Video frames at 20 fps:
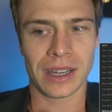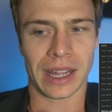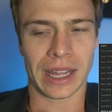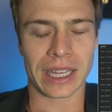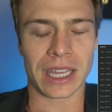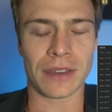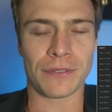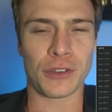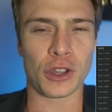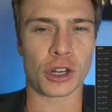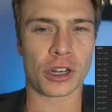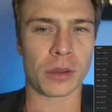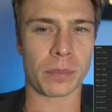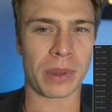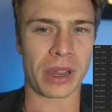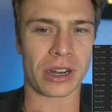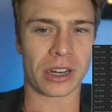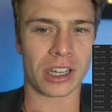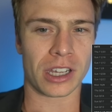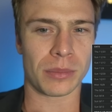Like, if you're
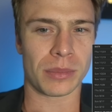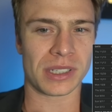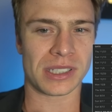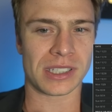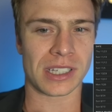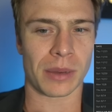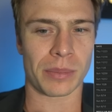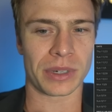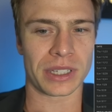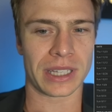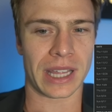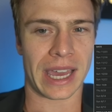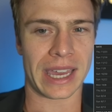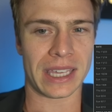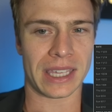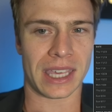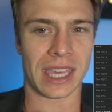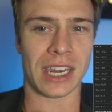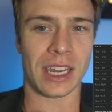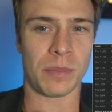comparing him to someone
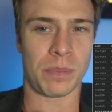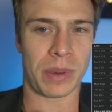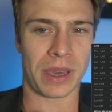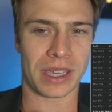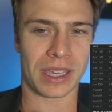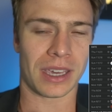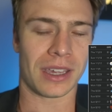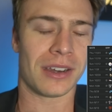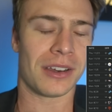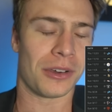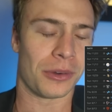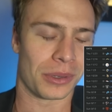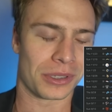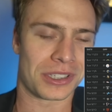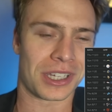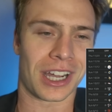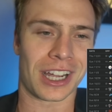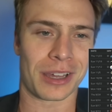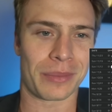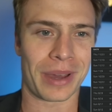like Kenny Pickett, who we'll
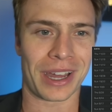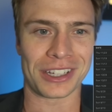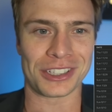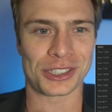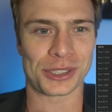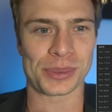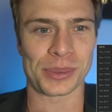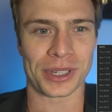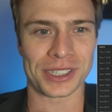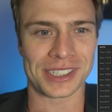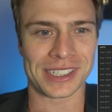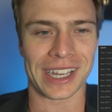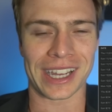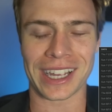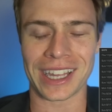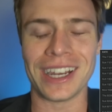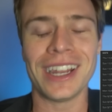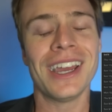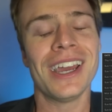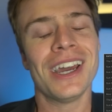talk about in just 1
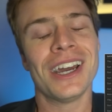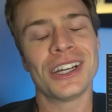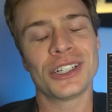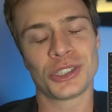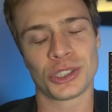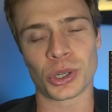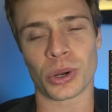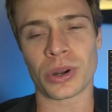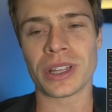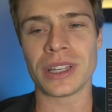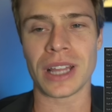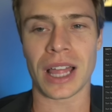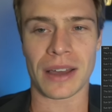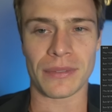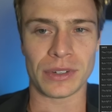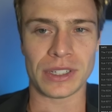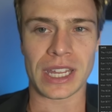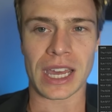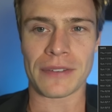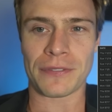second, Jordan
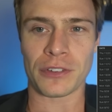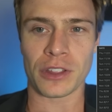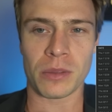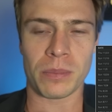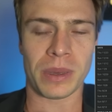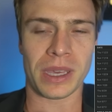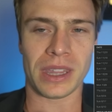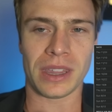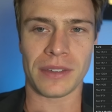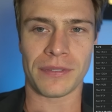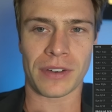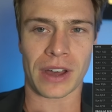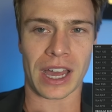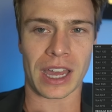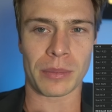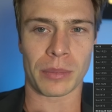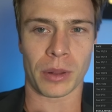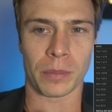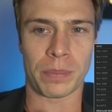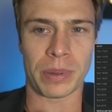Love would definitely be the
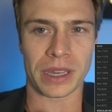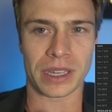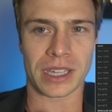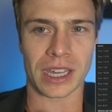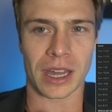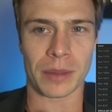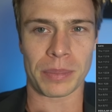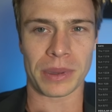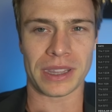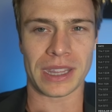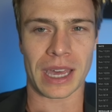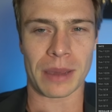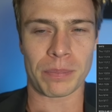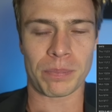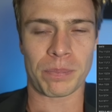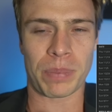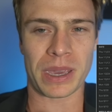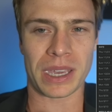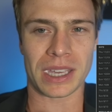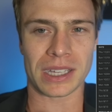viable pickup in
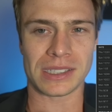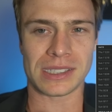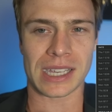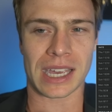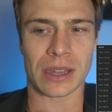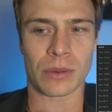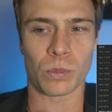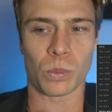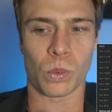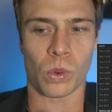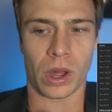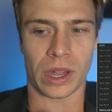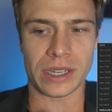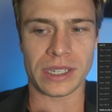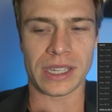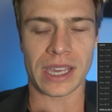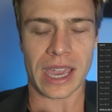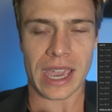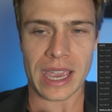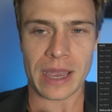that Pickett's had
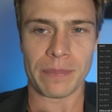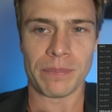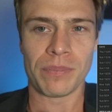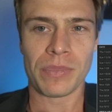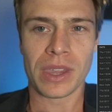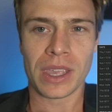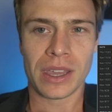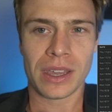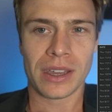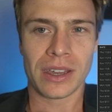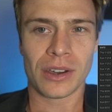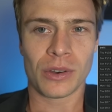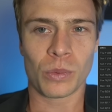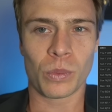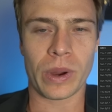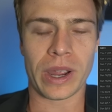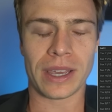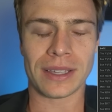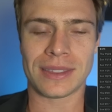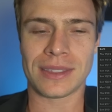1 game
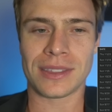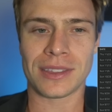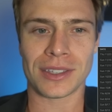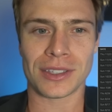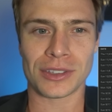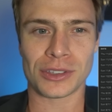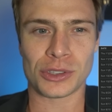with